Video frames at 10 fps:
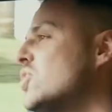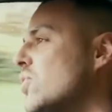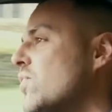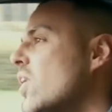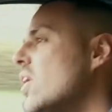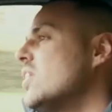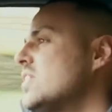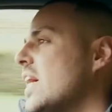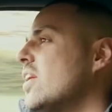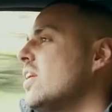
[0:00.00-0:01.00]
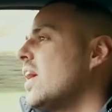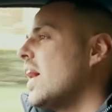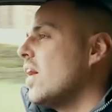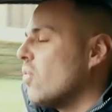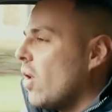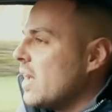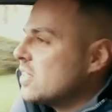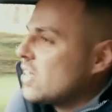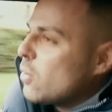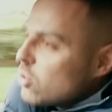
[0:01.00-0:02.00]
of 2nd gear, right?
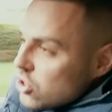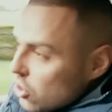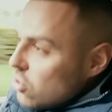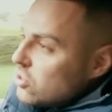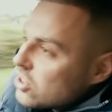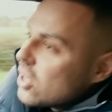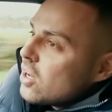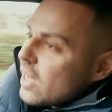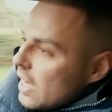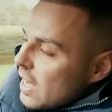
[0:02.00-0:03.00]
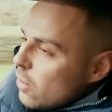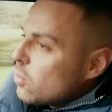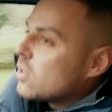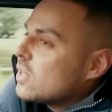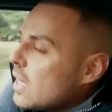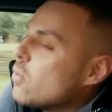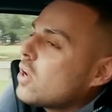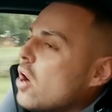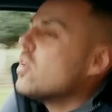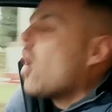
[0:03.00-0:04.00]
So it will
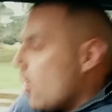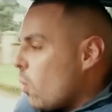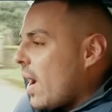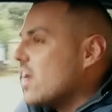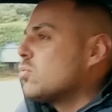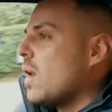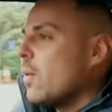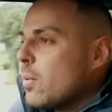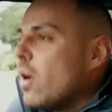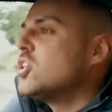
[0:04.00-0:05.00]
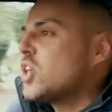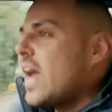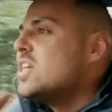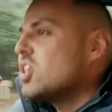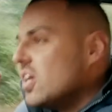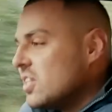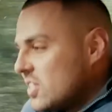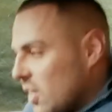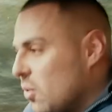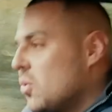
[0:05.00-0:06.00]
go the whole way as well. It won't change
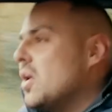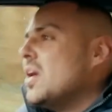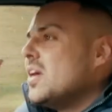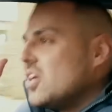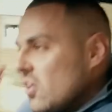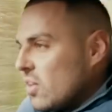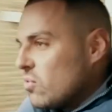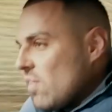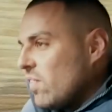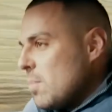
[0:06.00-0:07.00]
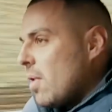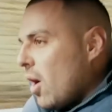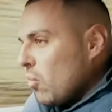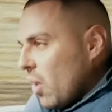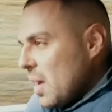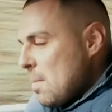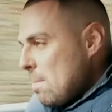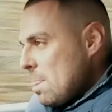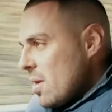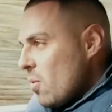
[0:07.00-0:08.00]
until you're at the rev limiter, right?
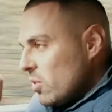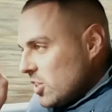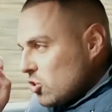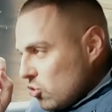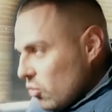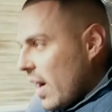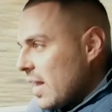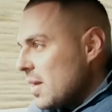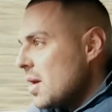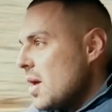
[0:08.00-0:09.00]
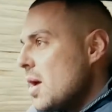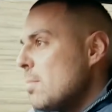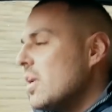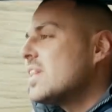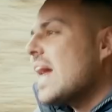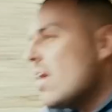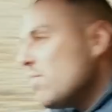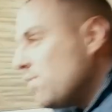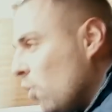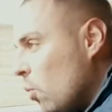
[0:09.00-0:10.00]
Which is great. But the
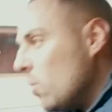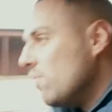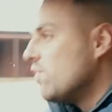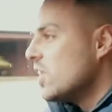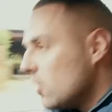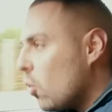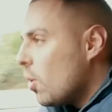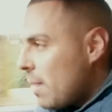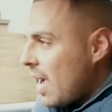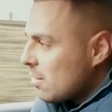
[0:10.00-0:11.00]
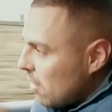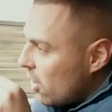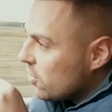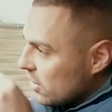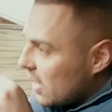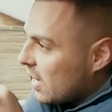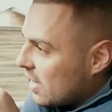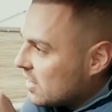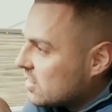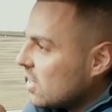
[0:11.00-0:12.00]
downfall with the automatic mode
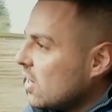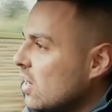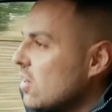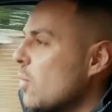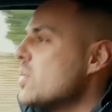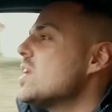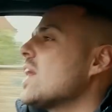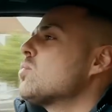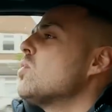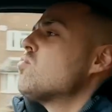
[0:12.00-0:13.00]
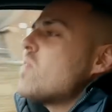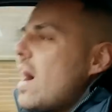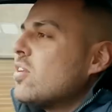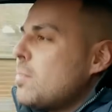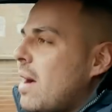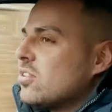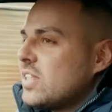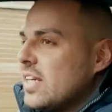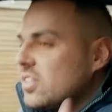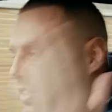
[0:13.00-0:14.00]
is like when you get to a roundabout,
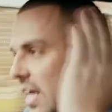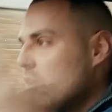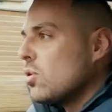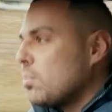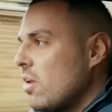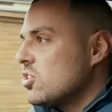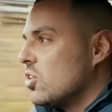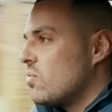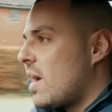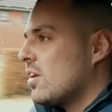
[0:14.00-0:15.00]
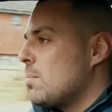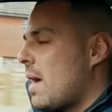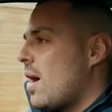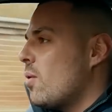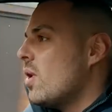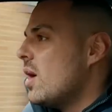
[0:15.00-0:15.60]
say you're approaching a roundabout